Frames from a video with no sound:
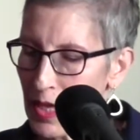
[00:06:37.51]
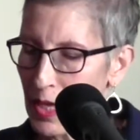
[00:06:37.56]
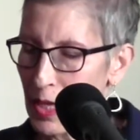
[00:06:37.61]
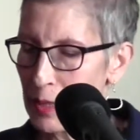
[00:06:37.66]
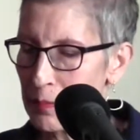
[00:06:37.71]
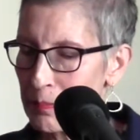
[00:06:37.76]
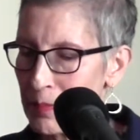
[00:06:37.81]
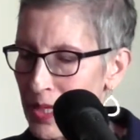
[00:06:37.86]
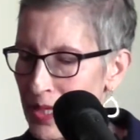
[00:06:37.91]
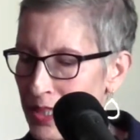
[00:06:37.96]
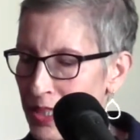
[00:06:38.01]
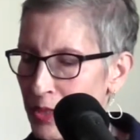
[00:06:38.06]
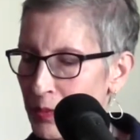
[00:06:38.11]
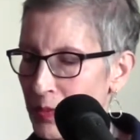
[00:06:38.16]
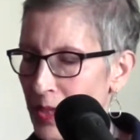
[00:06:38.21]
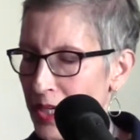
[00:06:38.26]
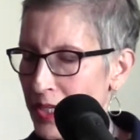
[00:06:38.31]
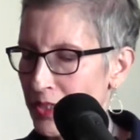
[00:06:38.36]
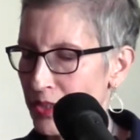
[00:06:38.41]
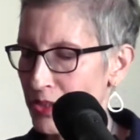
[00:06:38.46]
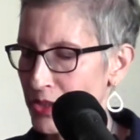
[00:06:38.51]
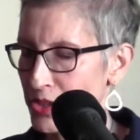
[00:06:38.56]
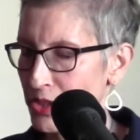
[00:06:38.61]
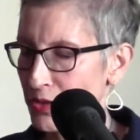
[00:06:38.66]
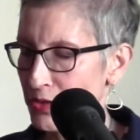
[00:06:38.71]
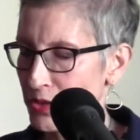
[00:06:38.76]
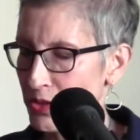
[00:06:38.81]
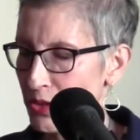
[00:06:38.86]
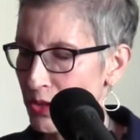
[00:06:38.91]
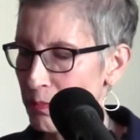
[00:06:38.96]
And many writers
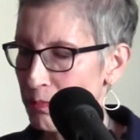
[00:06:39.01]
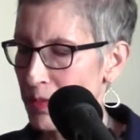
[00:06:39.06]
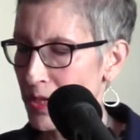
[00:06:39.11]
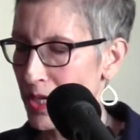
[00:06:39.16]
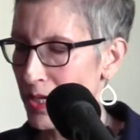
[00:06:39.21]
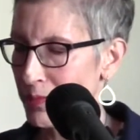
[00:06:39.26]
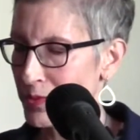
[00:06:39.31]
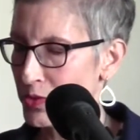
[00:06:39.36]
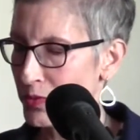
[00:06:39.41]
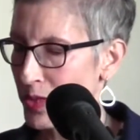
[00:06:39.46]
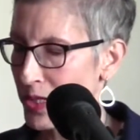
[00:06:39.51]
who took Bob's